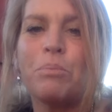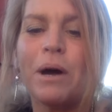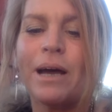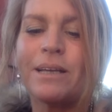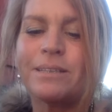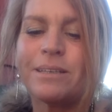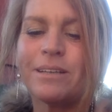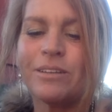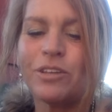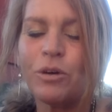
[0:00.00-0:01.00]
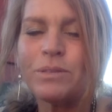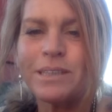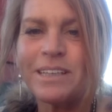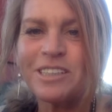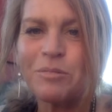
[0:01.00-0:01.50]
But those
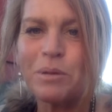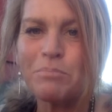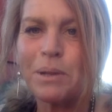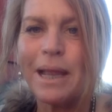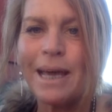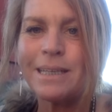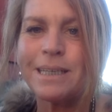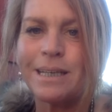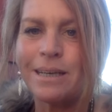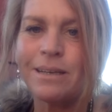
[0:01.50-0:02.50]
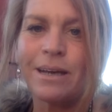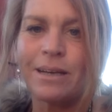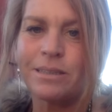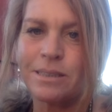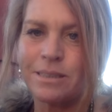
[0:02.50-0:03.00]
things have been planted in
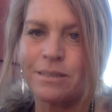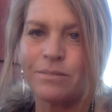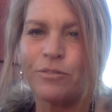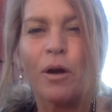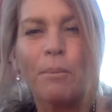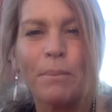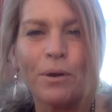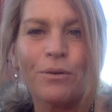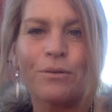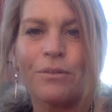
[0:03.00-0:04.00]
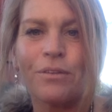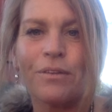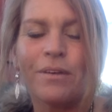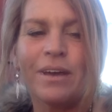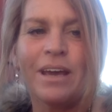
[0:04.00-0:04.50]
us from birth.
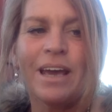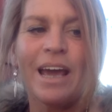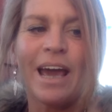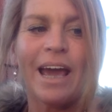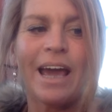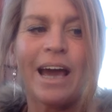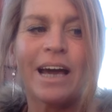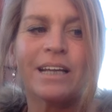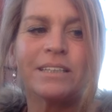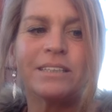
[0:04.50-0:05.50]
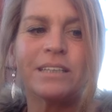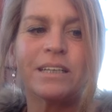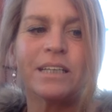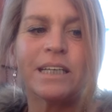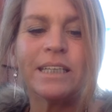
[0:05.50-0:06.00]
And
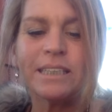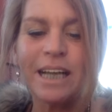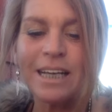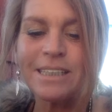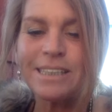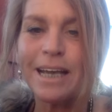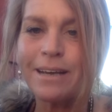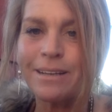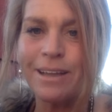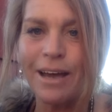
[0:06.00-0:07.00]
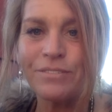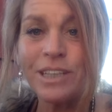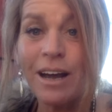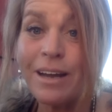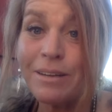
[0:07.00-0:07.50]
it does take a
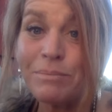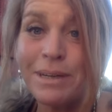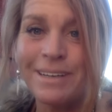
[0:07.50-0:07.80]
lifetime